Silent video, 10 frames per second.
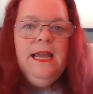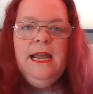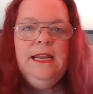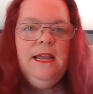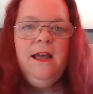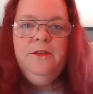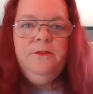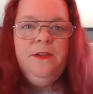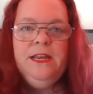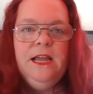any
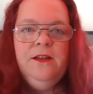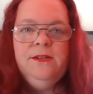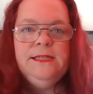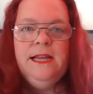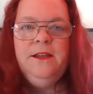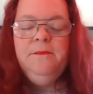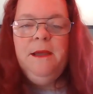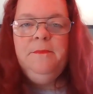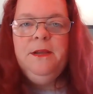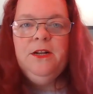other videos that you
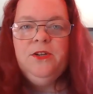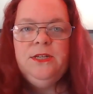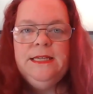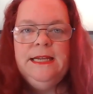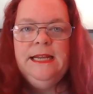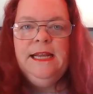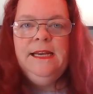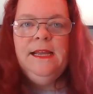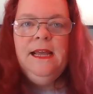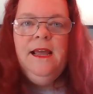might be interested
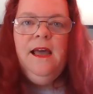in.